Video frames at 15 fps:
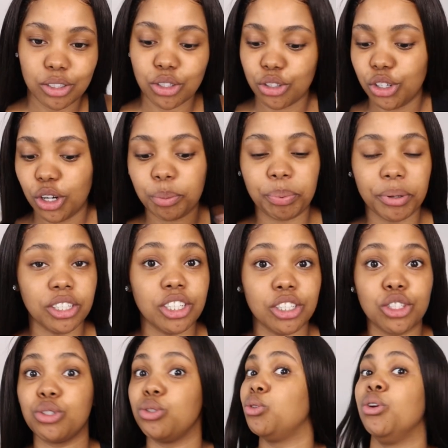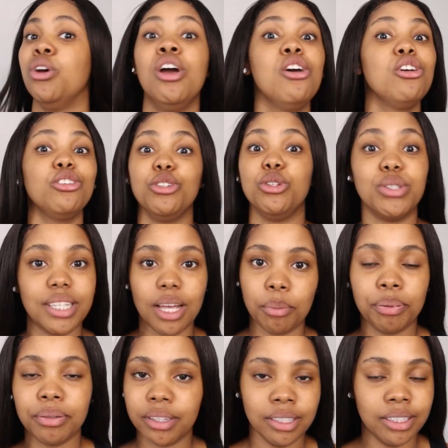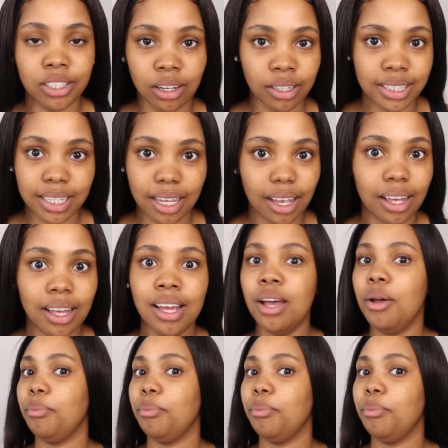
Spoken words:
So you're not pressured to use up the data